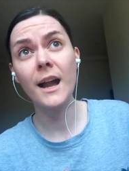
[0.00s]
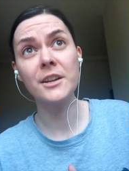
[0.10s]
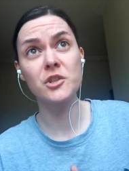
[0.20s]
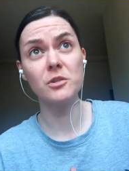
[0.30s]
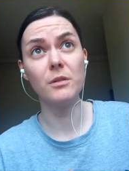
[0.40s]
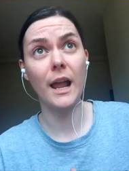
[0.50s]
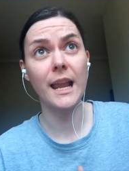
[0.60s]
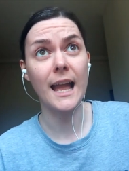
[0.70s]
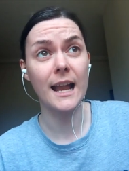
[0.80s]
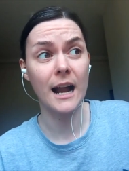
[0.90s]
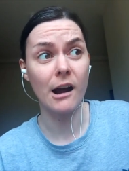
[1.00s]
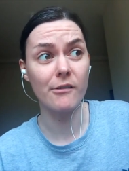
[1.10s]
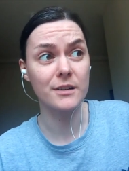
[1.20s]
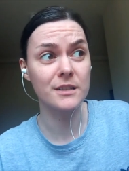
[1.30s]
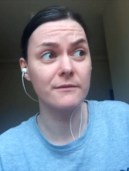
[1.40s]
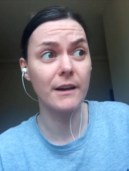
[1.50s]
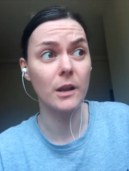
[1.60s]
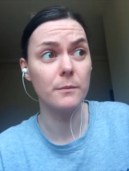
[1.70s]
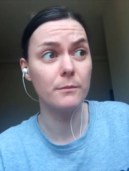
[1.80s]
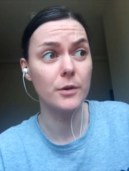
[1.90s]
do like her character
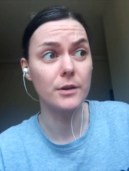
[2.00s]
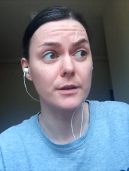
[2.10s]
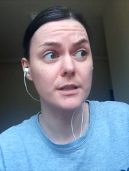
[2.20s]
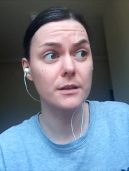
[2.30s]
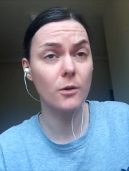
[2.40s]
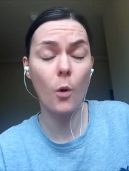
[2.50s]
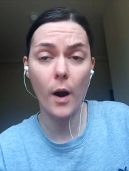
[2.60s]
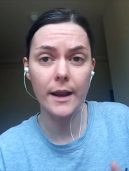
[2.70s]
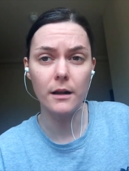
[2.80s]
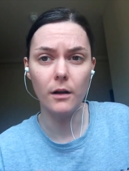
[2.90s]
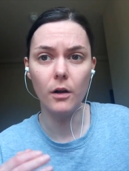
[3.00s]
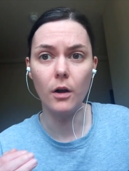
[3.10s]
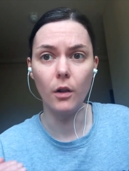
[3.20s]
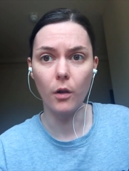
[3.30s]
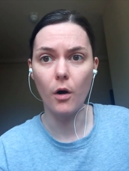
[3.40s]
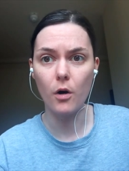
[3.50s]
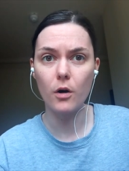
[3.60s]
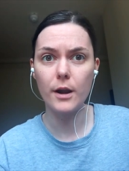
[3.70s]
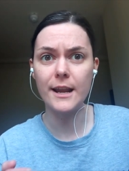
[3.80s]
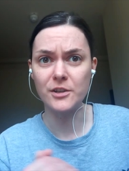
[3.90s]
development quite a lot
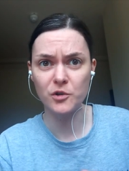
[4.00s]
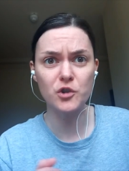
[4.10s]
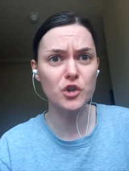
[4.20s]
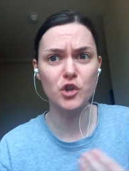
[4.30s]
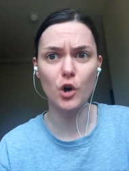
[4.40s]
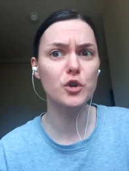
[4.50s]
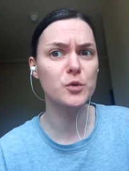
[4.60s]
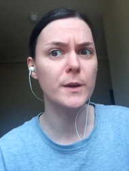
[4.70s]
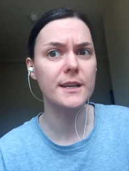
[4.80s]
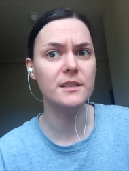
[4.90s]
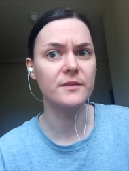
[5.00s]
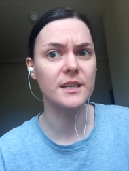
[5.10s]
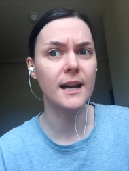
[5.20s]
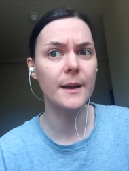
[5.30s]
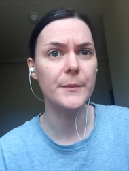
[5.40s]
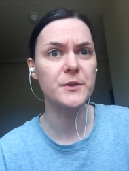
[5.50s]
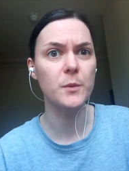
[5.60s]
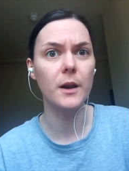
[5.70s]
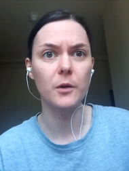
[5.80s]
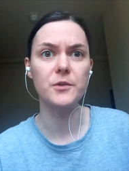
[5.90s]
in such a short space of time as
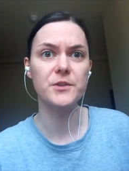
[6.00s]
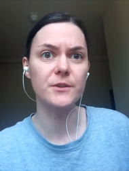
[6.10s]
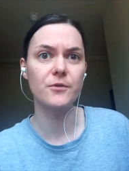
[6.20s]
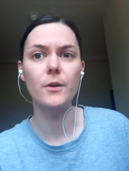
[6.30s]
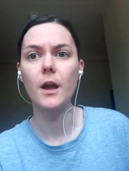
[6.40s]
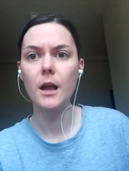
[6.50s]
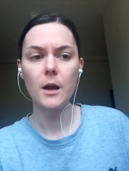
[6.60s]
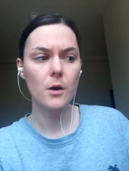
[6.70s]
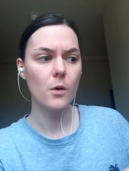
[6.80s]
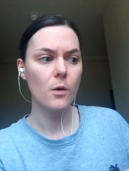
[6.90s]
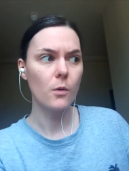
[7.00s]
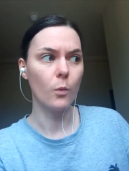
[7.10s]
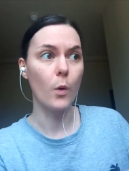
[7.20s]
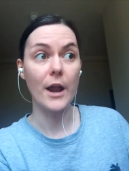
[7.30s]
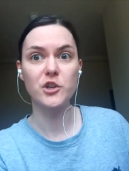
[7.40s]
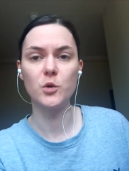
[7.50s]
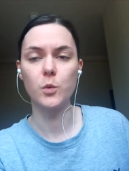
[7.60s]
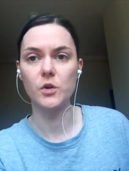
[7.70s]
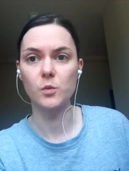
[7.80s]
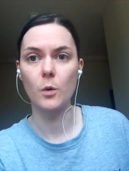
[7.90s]
well, considering where she
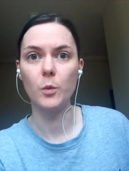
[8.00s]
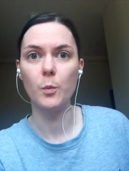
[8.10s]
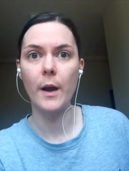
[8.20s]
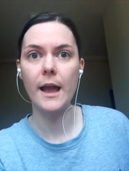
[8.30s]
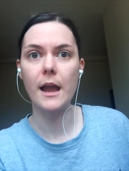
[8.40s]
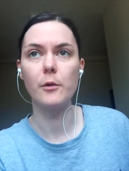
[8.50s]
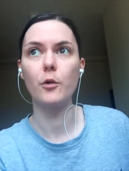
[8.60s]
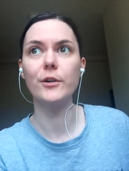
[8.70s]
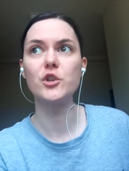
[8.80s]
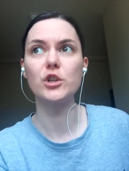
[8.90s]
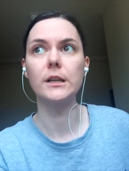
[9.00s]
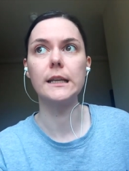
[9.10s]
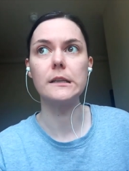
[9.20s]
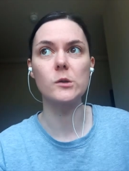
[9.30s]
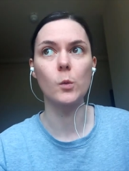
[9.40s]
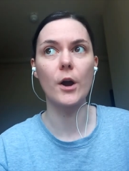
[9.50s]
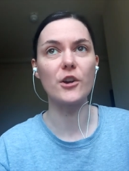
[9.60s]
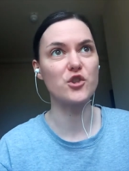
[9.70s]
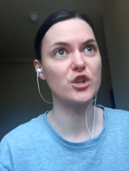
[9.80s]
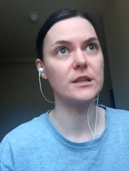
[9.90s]
was when we met her originally to
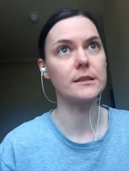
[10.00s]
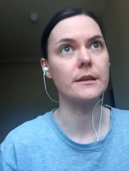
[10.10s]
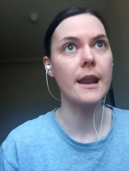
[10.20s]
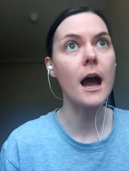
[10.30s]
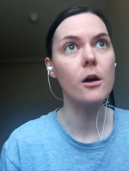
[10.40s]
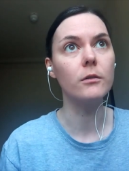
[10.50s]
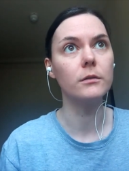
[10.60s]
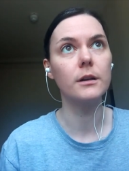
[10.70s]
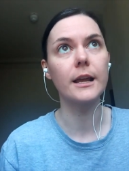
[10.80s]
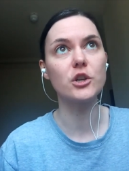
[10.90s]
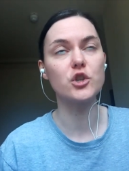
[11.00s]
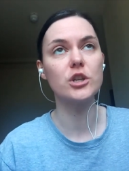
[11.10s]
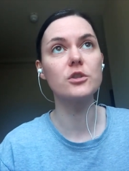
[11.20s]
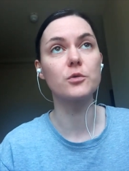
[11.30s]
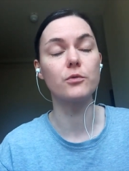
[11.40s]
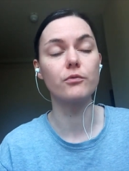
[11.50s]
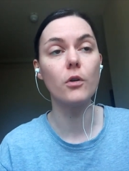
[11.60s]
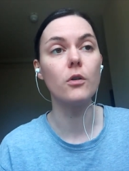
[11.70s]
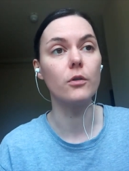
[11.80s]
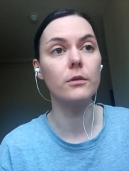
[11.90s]
where she is now. Like, she has
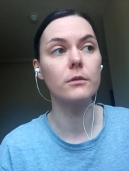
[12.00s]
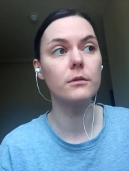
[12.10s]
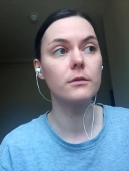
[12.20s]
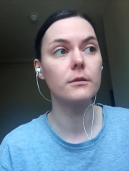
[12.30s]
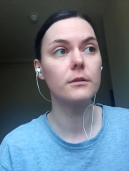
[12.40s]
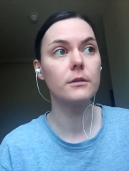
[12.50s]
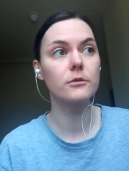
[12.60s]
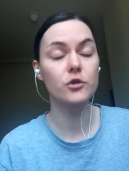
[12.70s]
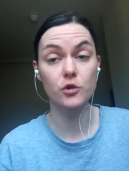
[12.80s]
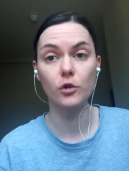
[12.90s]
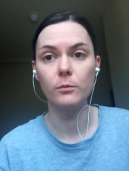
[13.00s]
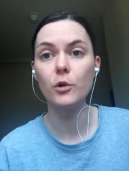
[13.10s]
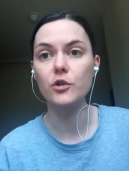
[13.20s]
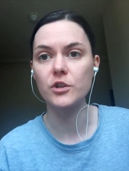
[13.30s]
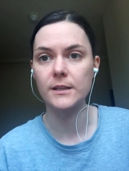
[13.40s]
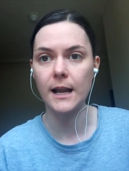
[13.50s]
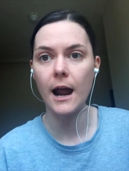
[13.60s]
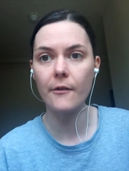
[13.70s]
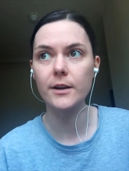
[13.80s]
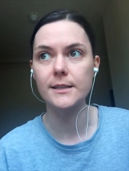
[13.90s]
grown so much as a
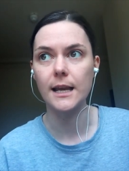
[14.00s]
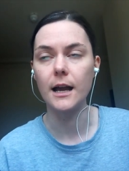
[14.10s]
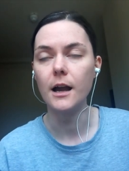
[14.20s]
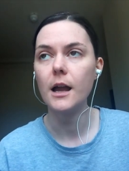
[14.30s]
character,